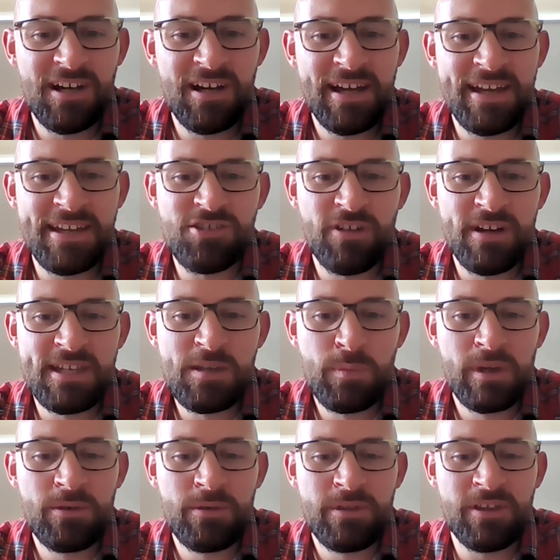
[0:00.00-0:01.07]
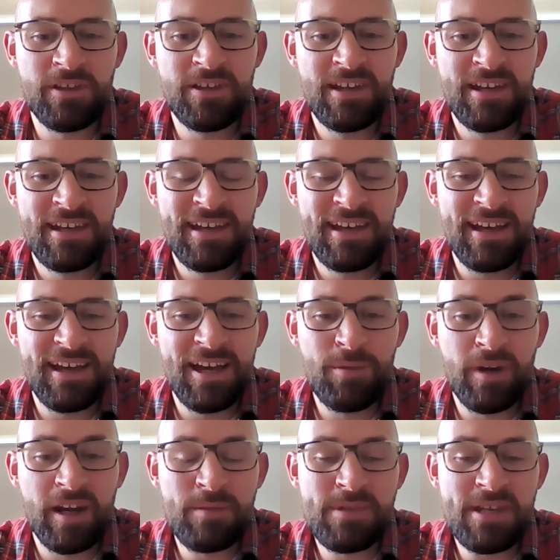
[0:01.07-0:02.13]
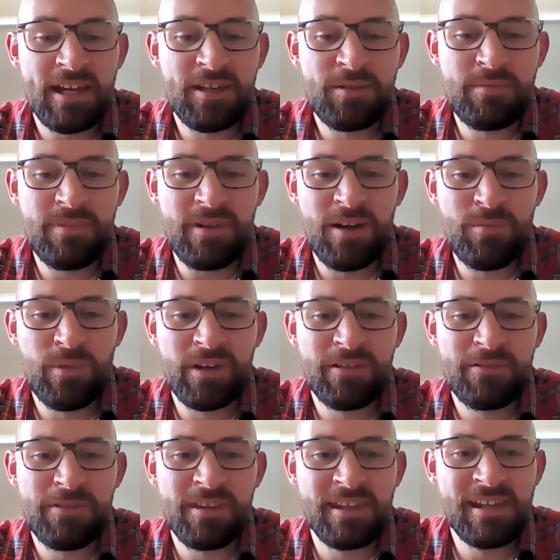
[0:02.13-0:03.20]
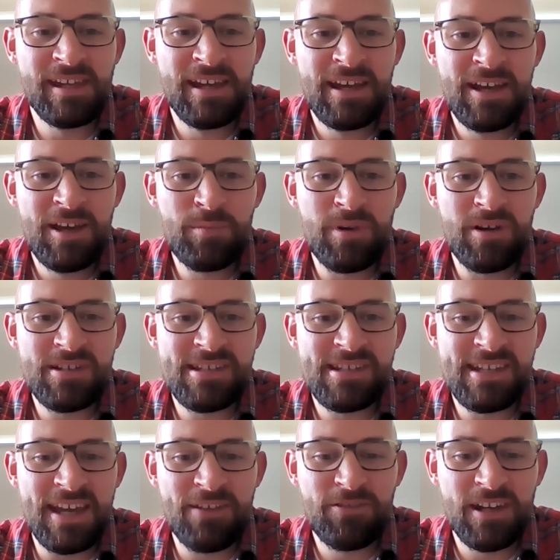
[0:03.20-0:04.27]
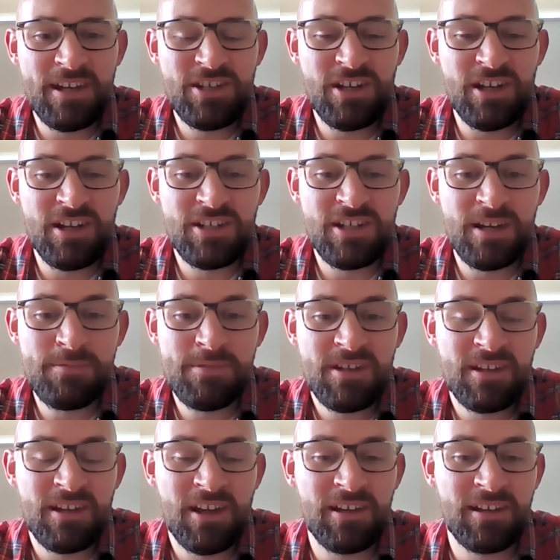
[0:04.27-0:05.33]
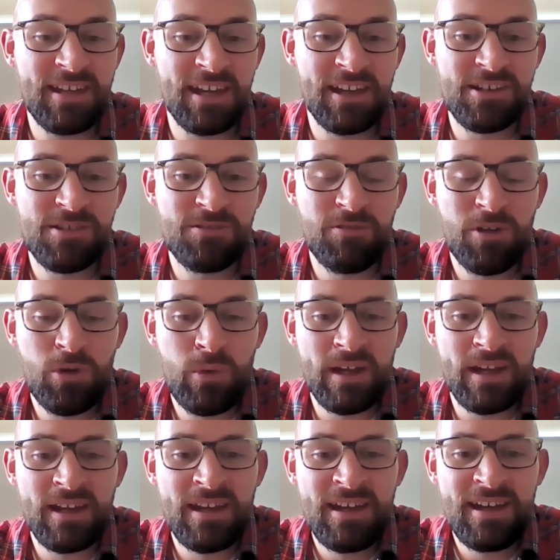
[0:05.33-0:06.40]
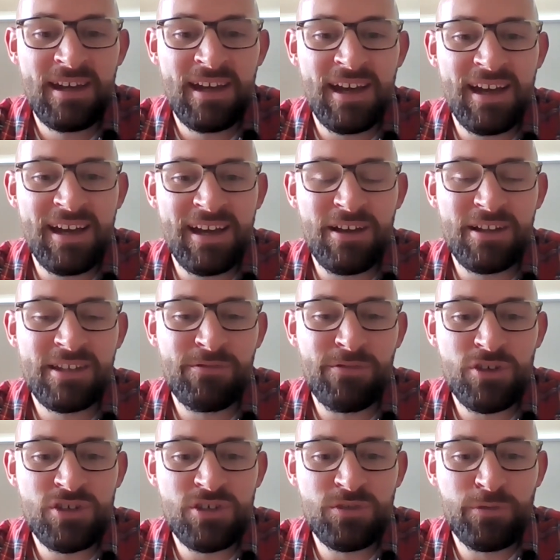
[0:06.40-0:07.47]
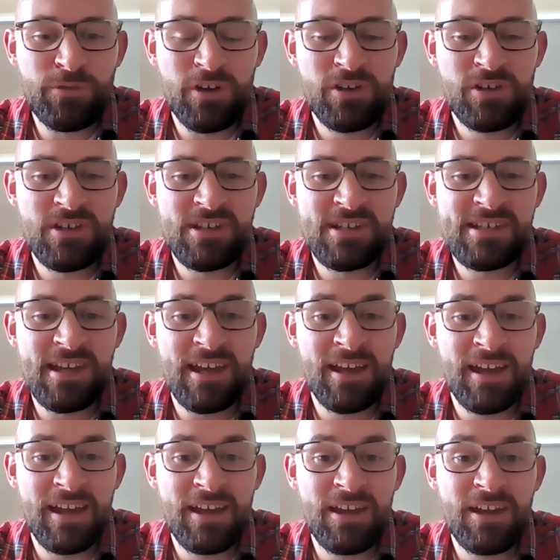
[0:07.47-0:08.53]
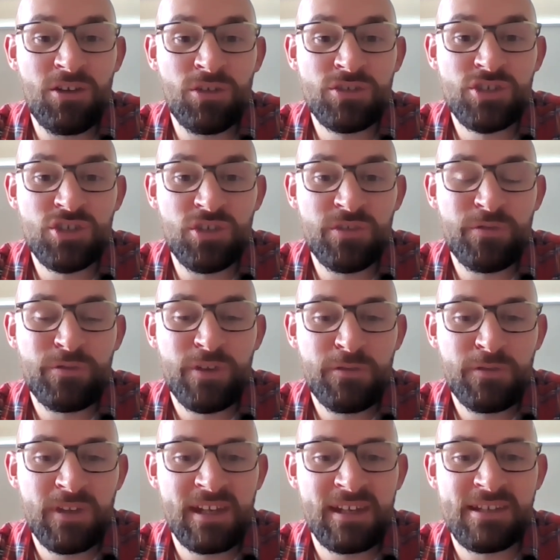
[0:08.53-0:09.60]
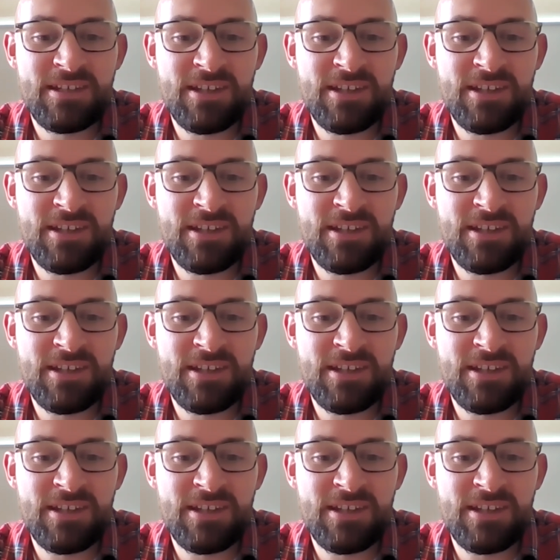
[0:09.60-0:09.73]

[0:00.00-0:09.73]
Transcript: Hi, it's great to be with you. My name's Adam. I'm one of the pastors at Everyday Church, and I'm just going to take us through a quick devotional focus on John 15.